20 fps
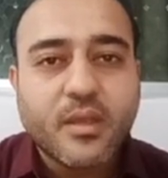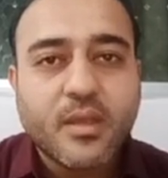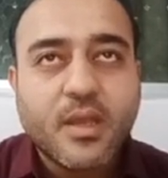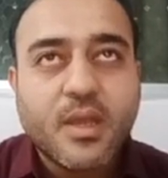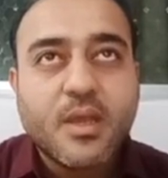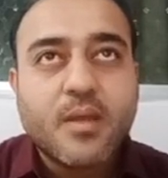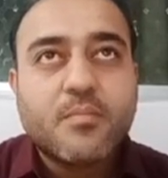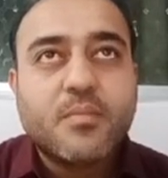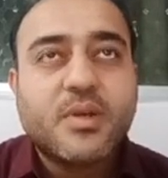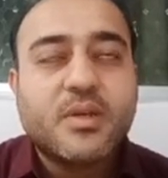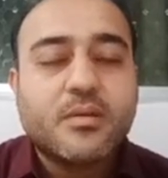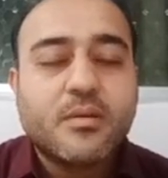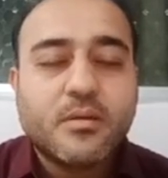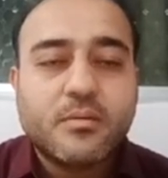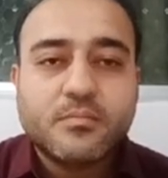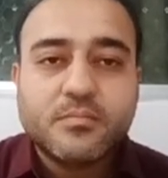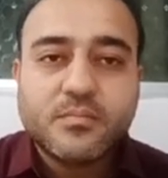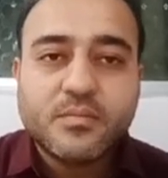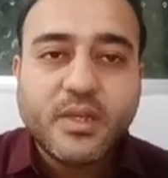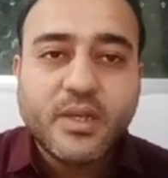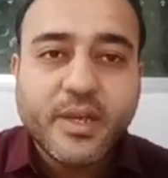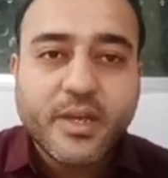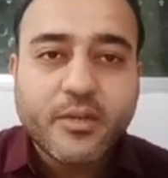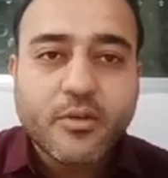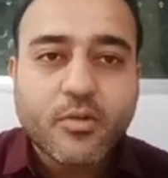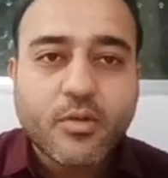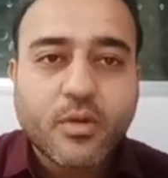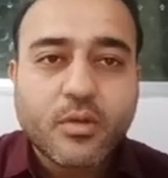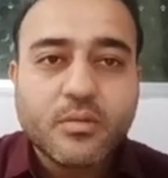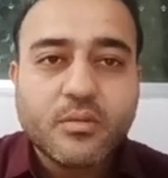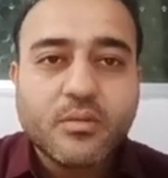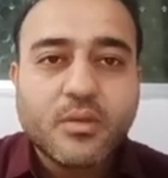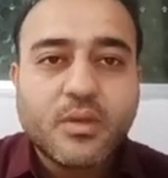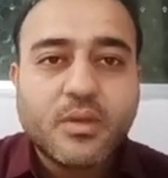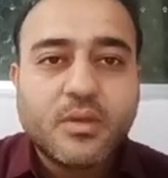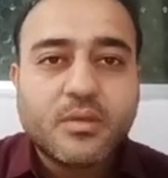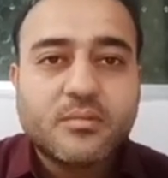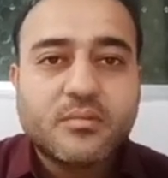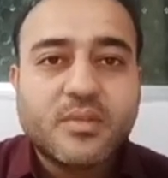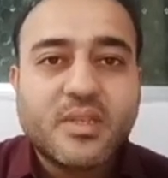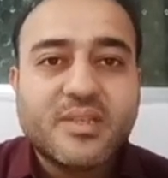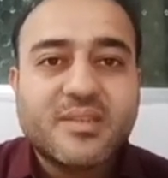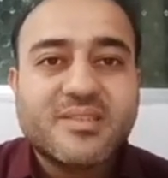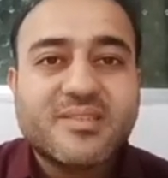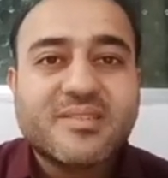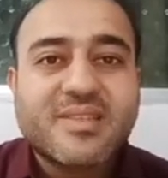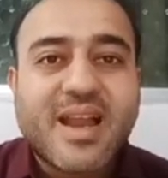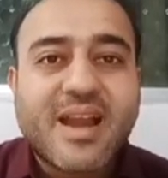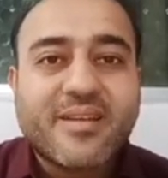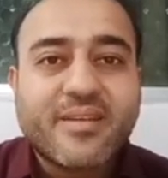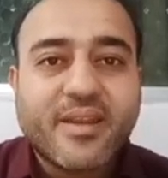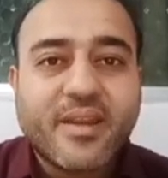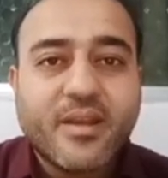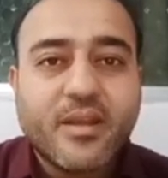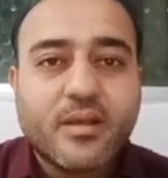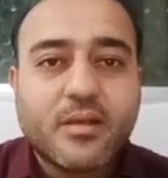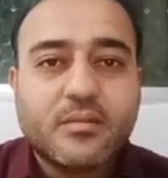but later on they started